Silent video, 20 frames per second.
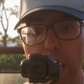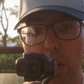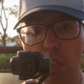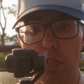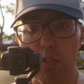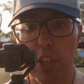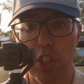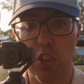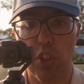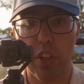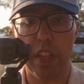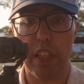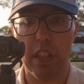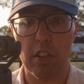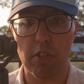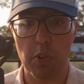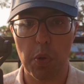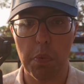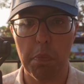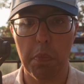Originally, the
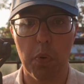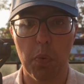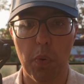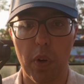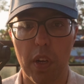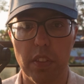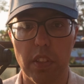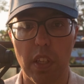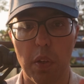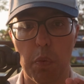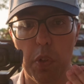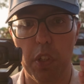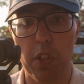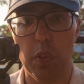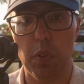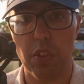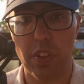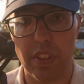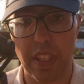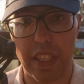rumor was it would do
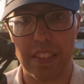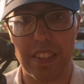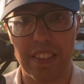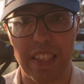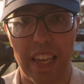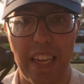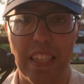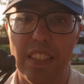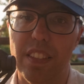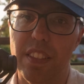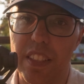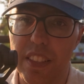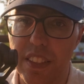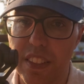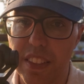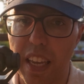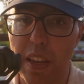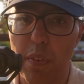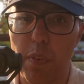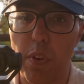6K, and
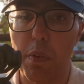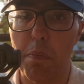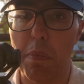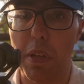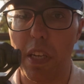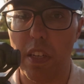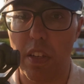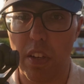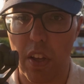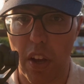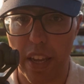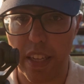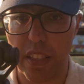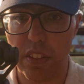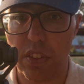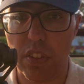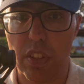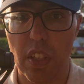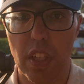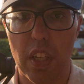6K would have been
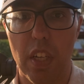nice.